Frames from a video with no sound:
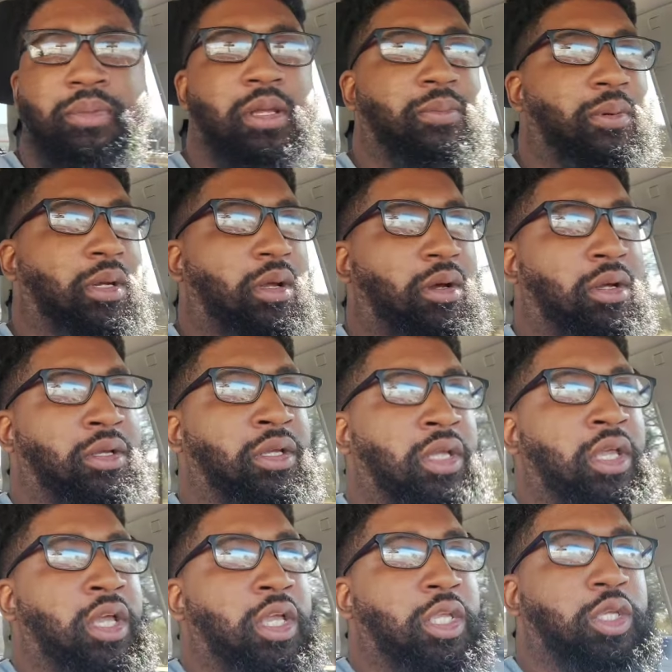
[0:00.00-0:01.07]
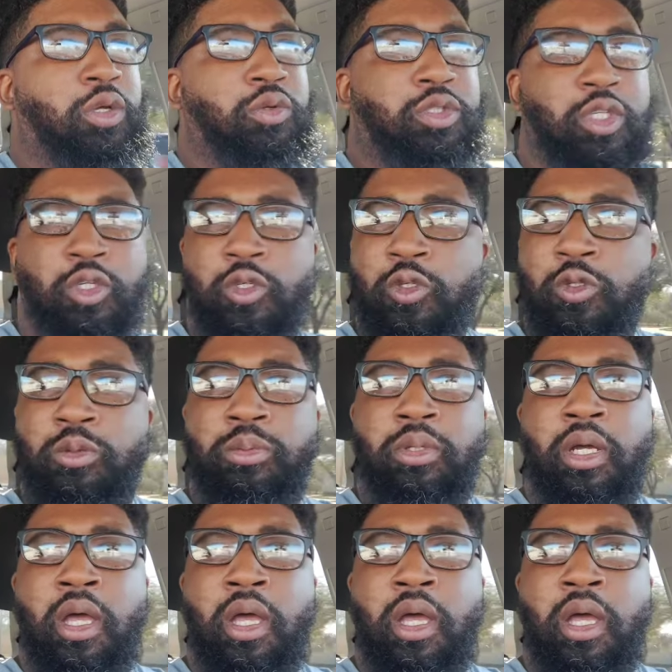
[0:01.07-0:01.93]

people on YouTube,